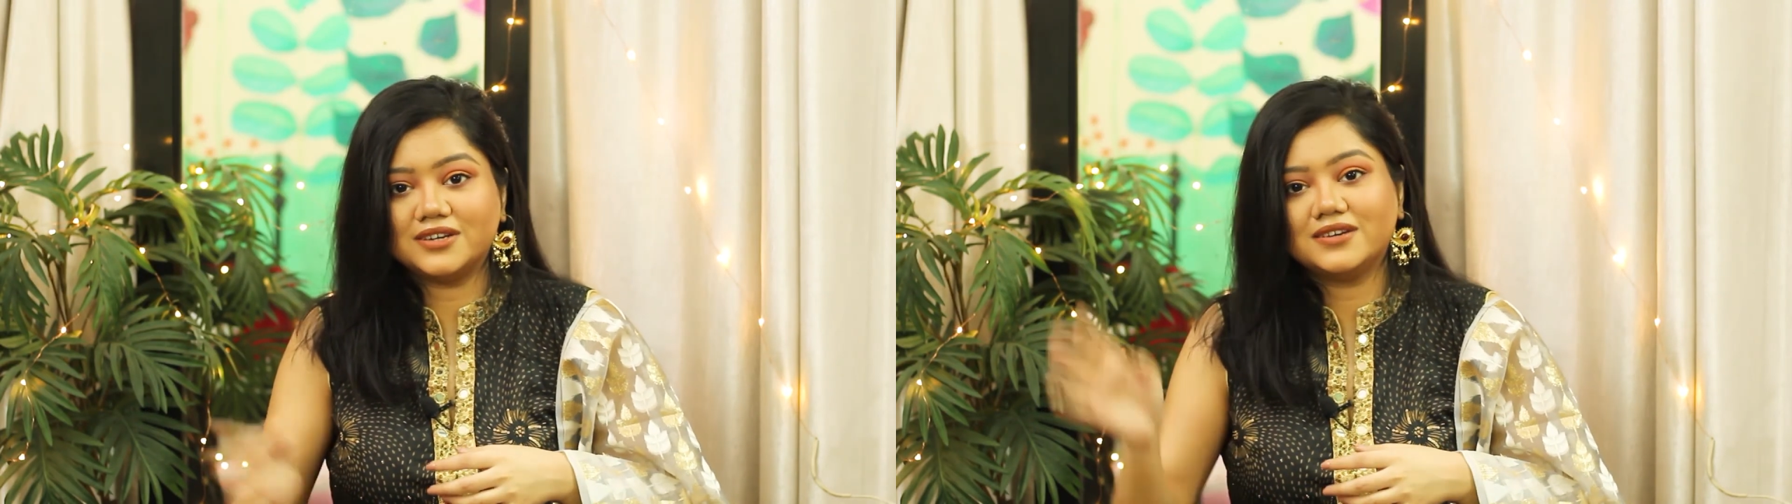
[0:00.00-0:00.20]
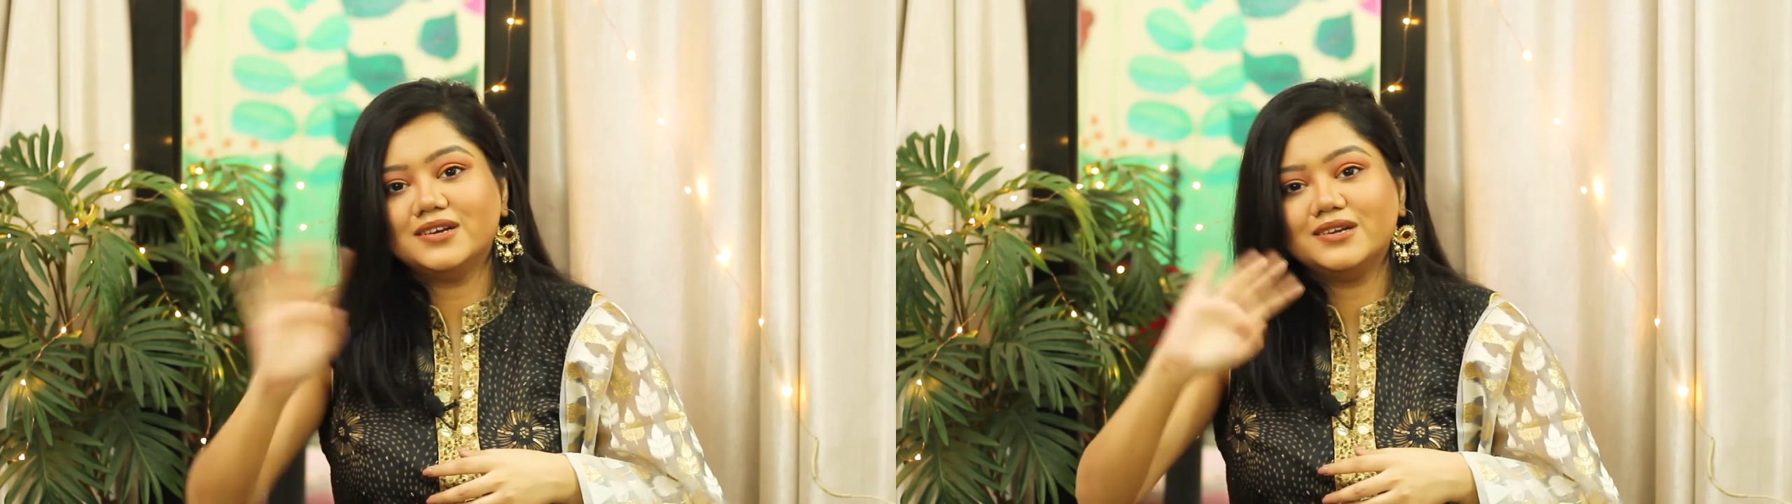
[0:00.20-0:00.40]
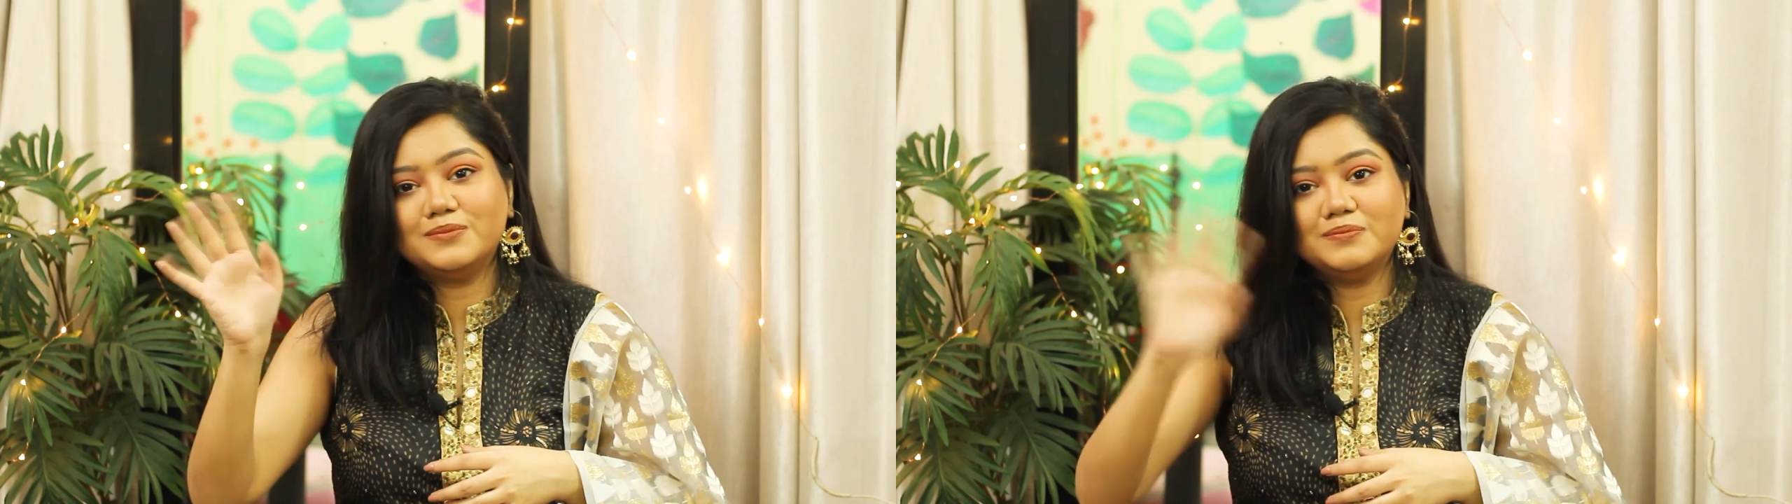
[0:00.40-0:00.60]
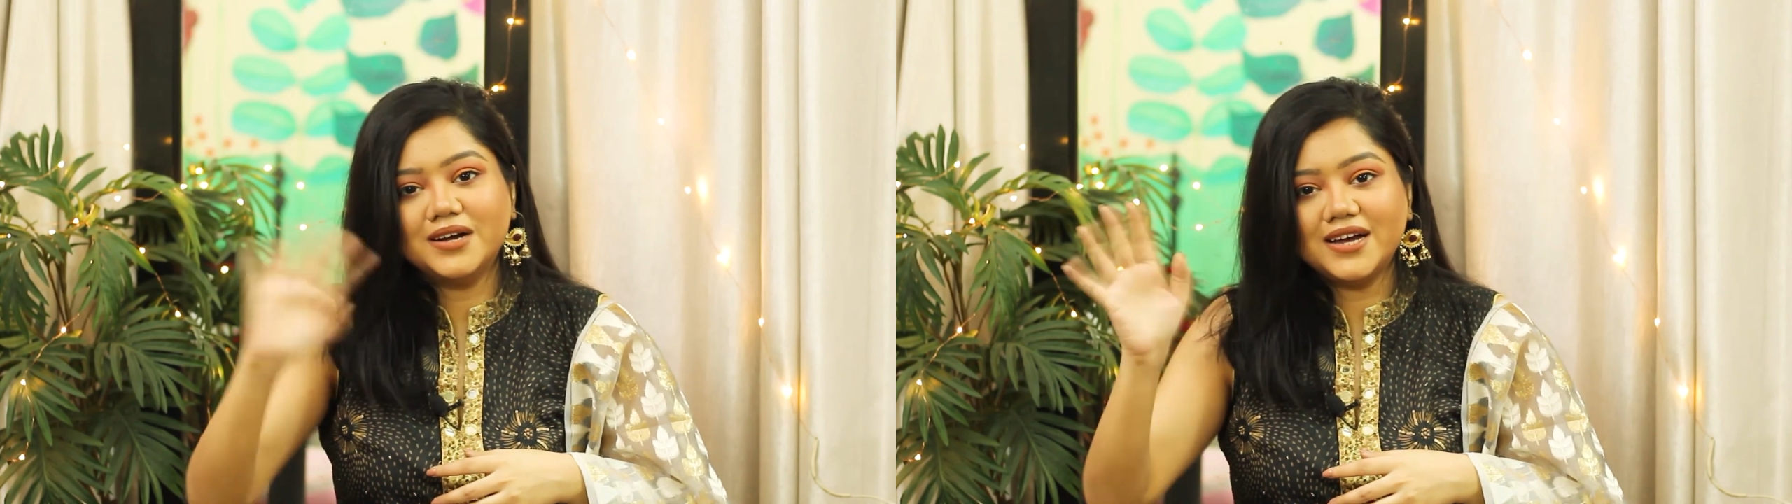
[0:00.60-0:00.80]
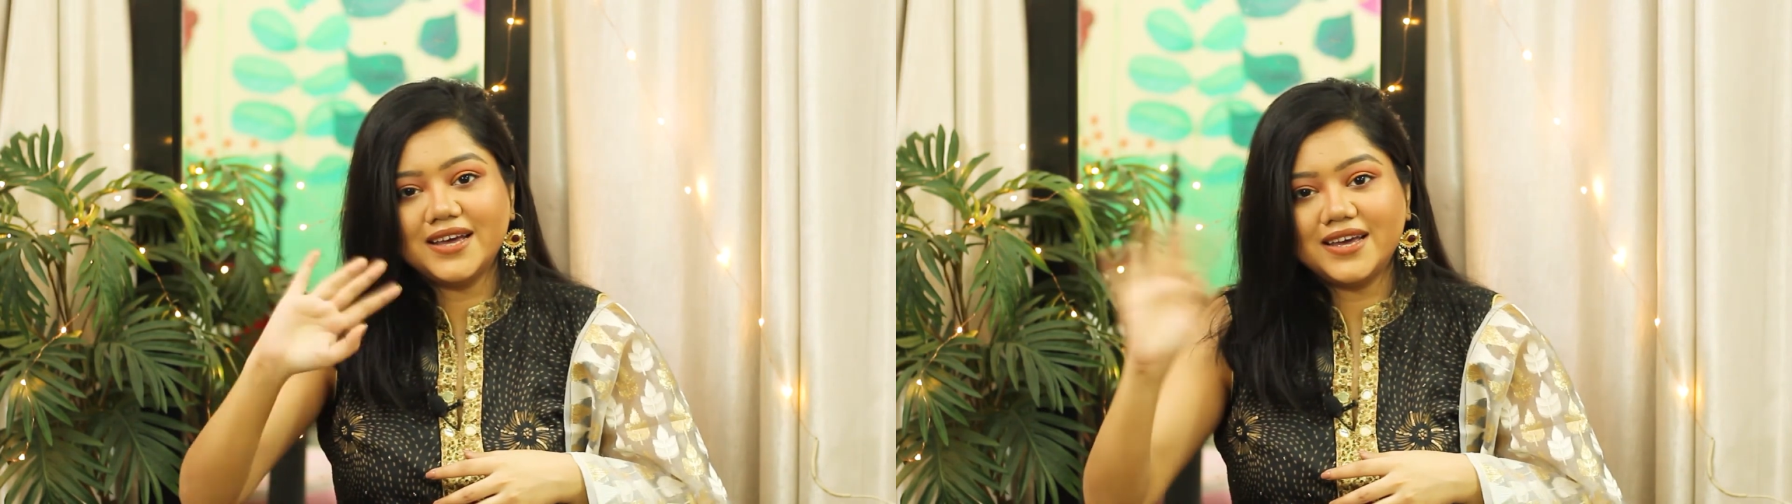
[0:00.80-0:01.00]
one.
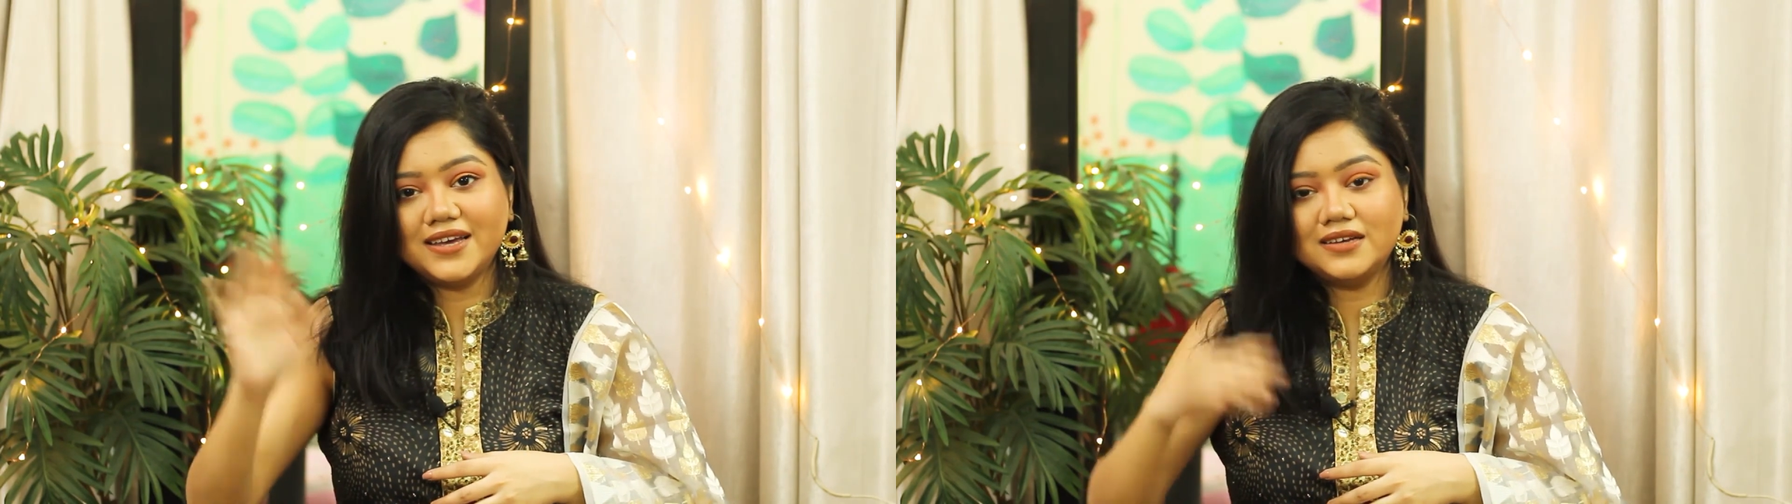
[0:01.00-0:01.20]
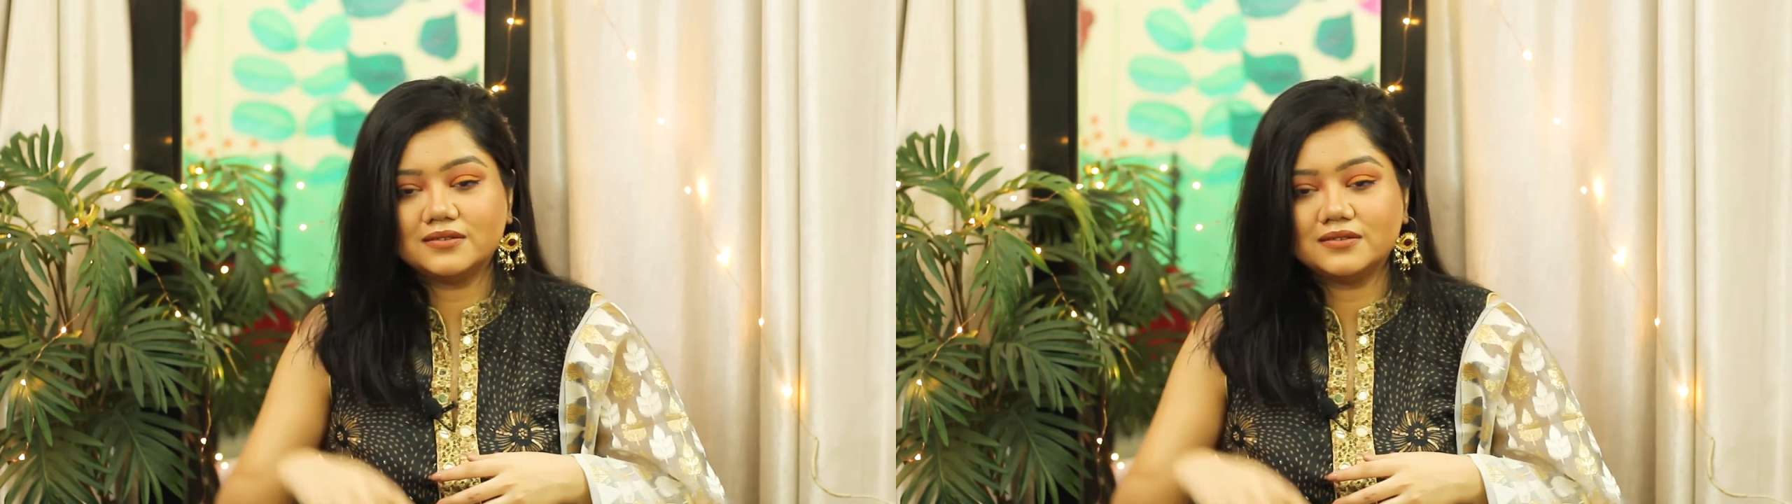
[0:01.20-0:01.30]
Bye.